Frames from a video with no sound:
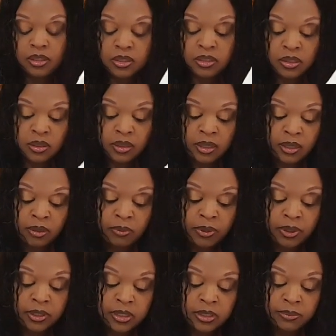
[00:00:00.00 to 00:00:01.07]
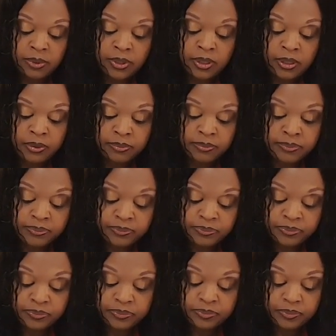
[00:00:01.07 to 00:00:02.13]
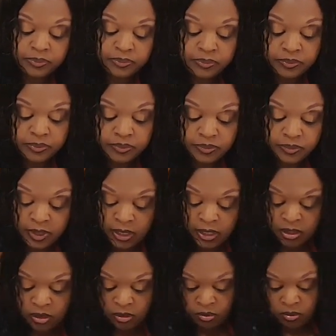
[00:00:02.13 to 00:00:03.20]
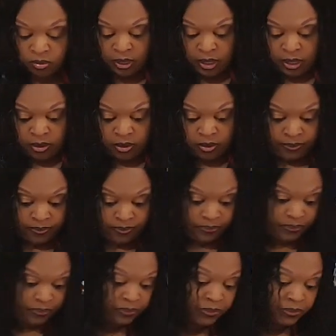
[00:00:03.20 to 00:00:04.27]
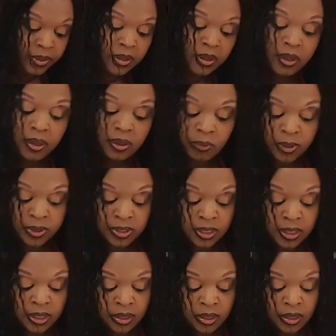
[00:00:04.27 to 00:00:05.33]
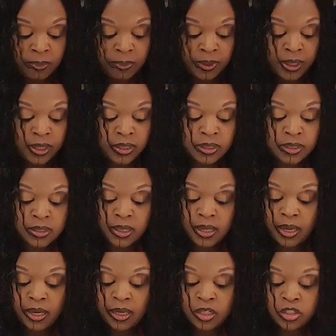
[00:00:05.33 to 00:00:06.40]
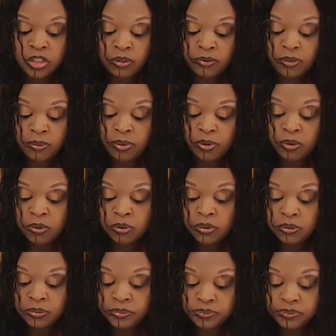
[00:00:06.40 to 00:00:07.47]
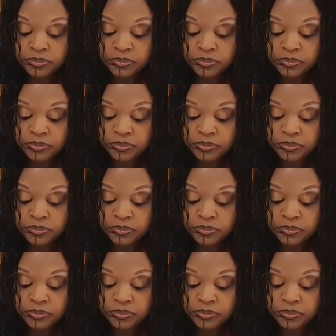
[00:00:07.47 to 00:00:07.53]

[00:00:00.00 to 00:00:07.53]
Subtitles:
So you kind of want it to be its own layer. Once again, up against the edge of the bowl,